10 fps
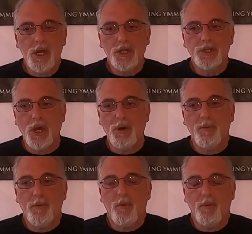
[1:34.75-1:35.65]

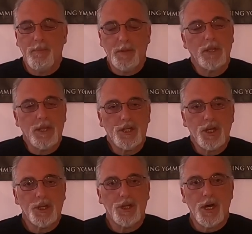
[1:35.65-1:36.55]
So we put the leash
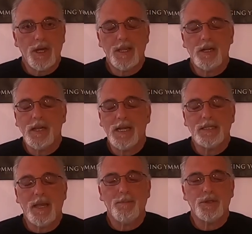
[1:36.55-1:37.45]
on the dog in the
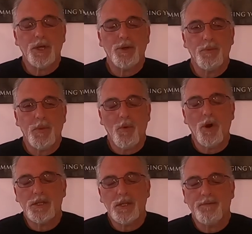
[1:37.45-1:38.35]
last episode. We
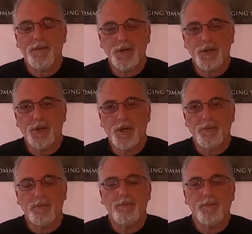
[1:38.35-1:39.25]
walked to the front
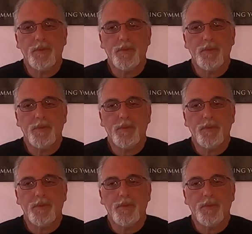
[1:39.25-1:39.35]
door.